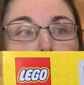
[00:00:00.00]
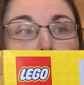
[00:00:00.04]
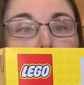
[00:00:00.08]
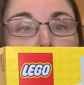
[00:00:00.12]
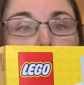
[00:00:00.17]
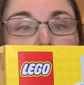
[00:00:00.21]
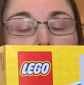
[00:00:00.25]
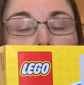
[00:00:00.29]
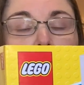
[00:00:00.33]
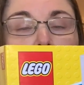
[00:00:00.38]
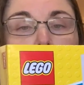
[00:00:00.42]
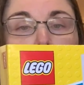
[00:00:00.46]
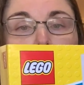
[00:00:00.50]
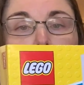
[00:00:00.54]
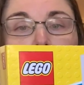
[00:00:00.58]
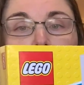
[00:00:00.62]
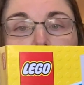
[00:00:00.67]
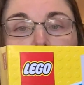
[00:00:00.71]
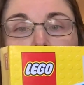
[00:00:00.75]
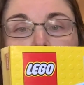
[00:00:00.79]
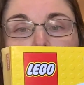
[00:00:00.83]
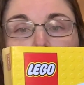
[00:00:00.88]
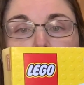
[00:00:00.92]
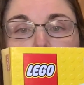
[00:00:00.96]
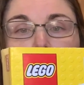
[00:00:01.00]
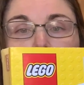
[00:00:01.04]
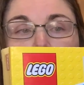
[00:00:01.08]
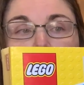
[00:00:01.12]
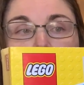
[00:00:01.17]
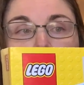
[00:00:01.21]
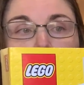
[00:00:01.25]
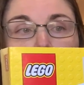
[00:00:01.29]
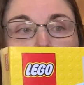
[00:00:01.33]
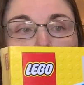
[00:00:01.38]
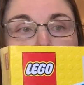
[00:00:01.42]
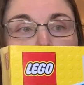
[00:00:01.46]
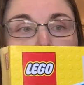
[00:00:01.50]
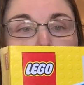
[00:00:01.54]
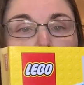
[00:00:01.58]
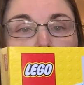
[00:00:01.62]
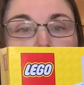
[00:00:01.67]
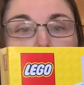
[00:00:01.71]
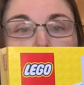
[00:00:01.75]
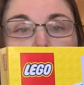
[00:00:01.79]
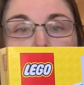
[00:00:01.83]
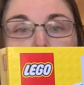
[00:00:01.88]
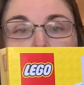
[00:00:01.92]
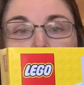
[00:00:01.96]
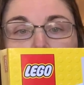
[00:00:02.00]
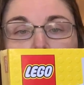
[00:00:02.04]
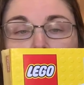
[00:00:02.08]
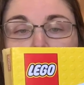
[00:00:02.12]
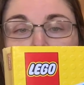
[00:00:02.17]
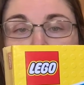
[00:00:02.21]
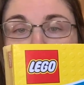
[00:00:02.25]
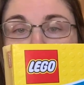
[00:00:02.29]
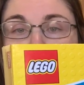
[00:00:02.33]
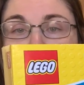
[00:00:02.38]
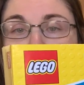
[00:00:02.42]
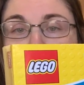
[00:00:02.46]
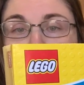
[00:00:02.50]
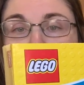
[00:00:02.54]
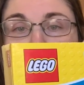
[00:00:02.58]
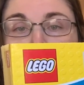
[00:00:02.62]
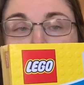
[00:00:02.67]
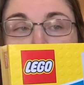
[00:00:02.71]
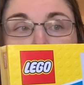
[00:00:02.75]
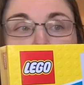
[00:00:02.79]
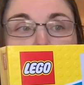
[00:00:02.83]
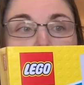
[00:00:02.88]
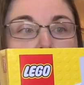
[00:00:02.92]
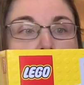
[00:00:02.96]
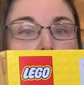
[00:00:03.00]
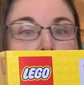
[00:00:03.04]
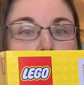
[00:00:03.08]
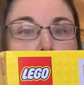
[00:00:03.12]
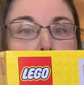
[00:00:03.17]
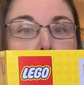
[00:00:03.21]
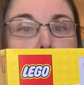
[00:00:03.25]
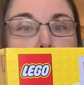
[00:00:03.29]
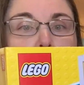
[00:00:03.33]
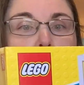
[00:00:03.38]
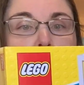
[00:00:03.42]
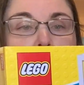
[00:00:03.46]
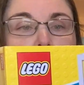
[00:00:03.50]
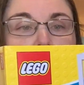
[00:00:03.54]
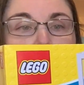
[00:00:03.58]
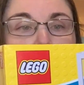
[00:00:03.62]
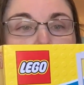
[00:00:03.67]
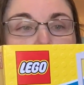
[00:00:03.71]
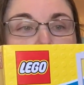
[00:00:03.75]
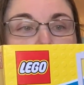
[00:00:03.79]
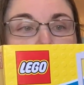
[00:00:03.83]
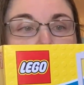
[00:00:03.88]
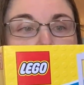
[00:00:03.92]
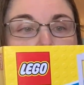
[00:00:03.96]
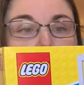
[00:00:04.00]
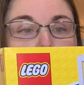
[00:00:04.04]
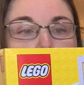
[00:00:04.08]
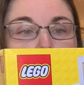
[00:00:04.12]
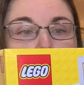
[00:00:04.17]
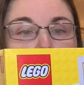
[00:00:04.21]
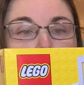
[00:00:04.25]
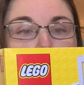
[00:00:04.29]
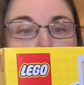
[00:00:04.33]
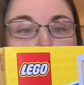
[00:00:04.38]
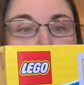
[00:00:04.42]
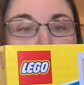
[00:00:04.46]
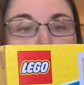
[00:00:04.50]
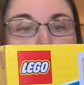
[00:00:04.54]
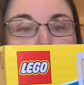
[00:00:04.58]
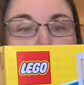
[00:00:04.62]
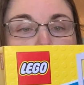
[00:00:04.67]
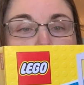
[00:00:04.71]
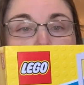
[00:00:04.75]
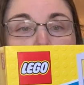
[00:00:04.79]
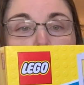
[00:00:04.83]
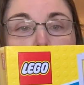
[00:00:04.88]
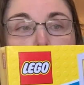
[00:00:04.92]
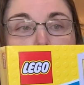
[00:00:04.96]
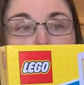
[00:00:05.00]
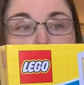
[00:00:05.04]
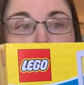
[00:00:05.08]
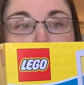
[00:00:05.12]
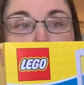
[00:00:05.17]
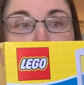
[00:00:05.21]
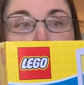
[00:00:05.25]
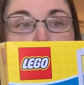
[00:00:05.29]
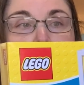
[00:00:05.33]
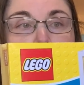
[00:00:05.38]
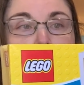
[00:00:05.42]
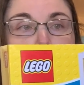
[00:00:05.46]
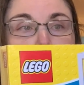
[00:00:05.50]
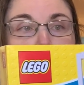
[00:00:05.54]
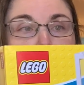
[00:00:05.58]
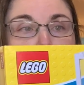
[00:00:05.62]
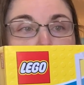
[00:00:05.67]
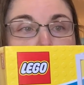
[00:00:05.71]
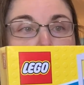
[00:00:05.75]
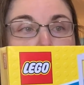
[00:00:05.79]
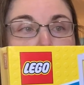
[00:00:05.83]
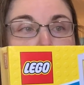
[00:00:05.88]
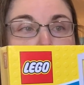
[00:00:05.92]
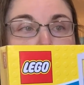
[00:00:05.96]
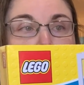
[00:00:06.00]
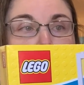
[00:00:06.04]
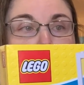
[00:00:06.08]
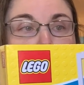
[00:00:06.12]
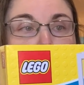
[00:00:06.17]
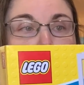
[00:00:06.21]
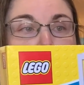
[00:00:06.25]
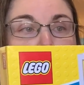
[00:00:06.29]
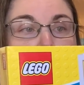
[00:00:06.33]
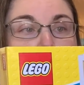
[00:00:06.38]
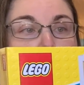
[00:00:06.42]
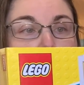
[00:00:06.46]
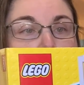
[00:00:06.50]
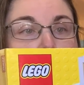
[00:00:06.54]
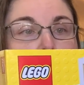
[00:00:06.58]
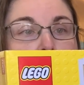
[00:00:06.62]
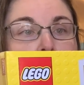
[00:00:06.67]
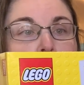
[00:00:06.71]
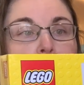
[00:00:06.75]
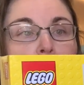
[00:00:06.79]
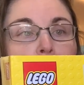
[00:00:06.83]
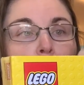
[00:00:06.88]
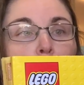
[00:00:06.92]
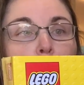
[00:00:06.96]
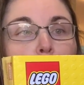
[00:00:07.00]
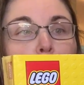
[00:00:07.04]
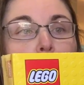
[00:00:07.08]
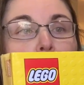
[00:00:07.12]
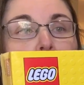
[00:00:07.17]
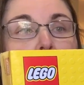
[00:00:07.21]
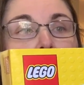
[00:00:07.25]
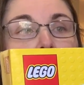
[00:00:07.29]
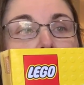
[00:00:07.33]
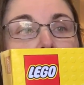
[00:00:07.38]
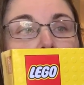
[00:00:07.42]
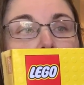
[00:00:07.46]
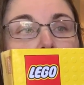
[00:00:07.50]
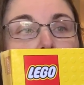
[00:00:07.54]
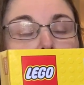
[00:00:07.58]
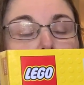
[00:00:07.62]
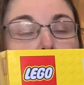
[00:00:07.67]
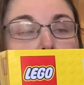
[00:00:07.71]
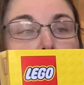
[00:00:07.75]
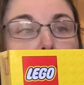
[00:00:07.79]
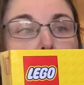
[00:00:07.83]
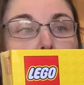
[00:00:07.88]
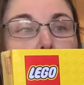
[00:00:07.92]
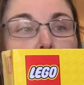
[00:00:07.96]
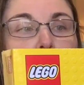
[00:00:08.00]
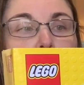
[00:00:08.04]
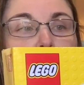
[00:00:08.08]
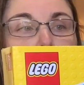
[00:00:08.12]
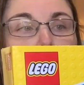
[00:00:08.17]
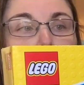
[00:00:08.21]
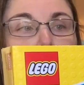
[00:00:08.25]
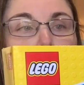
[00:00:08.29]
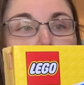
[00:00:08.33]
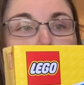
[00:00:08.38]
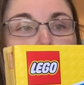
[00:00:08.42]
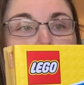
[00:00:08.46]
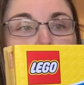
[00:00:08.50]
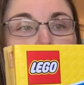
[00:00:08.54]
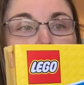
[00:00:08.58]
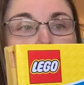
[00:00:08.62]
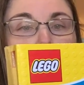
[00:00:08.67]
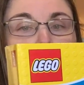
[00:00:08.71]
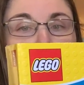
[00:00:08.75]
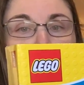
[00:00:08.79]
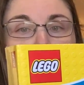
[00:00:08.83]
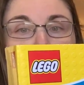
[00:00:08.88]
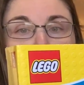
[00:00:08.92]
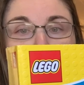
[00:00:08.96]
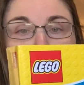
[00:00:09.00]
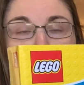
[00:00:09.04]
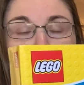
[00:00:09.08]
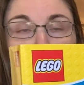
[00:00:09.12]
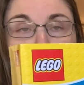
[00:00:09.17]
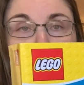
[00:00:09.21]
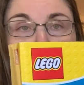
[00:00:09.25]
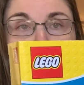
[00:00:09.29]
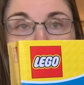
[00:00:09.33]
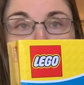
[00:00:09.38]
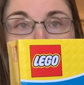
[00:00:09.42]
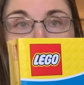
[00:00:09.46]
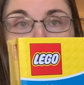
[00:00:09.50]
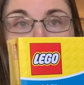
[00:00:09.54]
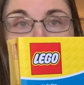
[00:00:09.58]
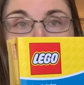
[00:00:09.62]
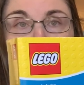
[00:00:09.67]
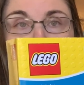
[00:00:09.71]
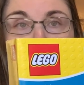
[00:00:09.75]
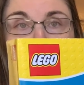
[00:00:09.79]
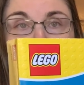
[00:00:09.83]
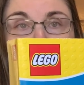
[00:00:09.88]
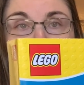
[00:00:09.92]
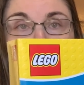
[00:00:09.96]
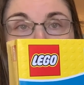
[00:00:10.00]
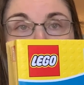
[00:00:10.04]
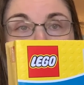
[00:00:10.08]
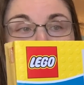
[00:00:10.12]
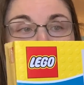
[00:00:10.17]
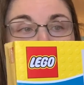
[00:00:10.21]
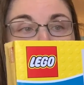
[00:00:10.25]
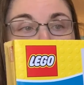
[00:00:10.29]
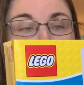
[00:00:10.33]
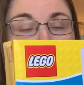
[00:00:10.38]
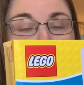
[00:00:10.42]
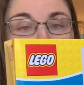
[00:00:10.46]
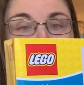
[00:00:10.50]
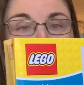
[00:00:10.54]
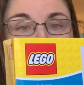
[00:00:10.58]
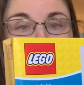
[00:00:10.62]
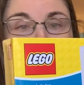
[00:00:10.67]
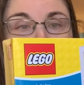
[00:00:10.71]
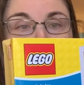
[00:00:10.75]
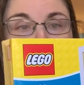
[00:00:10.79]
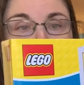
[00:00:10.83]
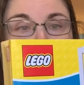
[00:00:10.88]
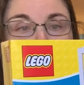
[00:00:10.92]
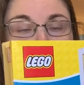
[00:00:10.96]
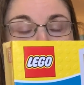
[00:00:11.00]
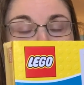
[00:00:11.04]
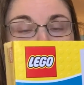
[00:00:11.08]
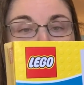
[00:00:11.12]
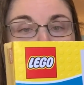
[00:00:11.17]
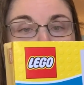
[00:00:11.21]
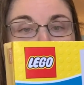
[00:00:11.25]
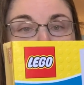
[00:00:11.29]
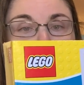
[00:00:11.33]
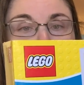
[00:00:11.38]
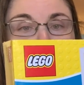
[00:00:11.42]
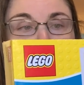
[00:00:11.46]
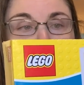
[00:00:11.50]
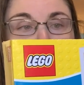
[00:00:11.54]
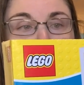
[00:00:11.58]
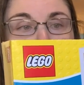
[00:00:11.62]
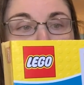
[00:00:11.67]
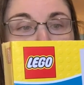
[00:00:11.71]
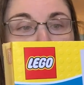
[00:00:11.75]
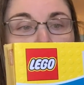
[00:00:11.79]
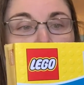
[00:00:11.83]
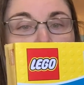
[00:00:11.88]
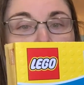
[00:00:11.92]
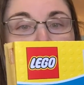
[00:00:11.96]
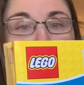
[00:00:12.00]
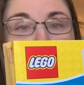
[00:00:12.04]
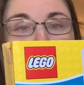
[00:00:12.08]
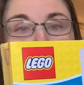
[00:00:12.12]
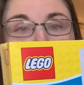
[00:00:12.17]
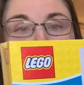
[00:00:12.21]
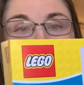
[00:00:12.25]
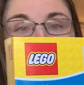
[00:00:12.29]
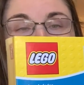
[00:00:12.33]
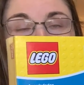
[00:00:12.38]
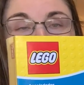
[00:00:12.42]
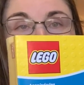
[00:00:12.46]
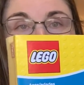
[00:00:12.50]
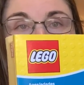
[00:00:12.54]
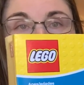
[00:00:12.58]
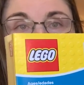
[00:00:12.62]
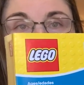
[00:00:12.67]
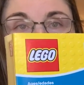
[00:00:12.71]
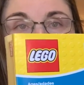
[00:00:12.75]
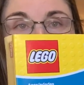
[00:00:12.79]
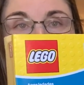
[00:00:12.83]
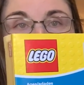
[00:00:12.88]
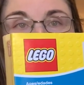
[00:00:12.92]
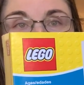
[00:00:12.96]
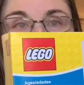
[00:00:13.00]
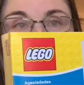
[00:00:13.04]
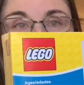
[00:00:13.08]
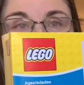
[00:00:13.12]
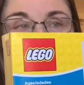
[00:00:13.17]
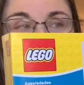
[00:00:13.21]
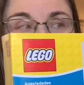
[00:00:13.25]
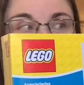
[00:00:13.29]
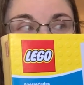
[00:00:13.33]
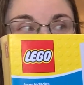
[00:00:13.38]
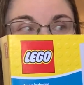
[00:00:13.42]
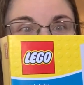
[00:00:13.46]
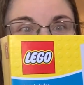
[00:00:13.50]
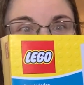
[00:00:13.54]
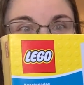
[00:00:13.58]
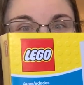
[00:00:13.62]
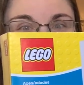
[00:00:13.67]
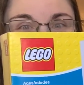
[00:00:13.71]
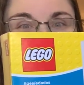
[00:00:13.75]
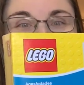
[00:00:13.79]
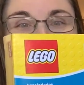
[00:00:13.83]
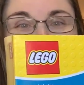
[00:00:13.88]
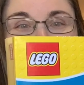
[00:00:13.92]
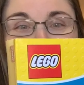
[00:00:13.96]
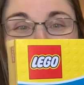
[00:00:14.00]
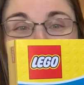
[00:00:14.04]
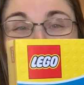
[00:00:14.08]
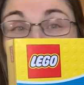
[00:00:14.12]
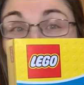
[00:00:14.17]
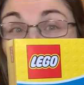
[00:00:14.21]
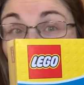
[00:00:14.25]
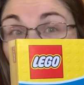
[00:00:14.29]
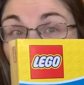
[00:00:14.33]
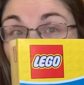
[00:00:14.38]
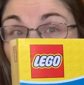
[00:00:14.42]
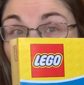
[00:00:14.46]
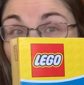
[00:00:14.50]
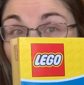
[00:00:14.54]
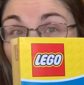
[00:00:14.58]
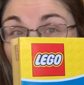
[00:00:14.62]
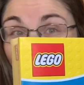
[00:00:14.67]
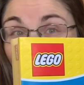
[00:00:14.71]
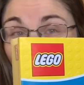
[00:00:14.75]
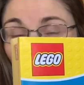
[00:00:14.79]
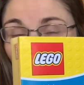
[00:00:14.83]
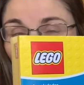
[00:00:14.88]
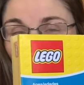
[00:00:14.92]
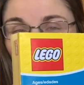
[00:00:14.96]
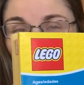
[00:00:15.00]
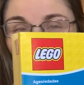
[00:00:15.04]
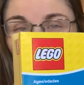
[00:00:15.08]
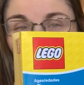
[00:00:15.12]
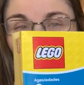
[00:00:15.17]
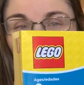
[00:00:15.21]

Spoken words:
Bricklink because they were a little cheaper. I ended up getting 2 boxes just to have some extra windows as well. But this was a very simple way just to conveniently get all 12 windows and a little space guy. He can go in the costume shop.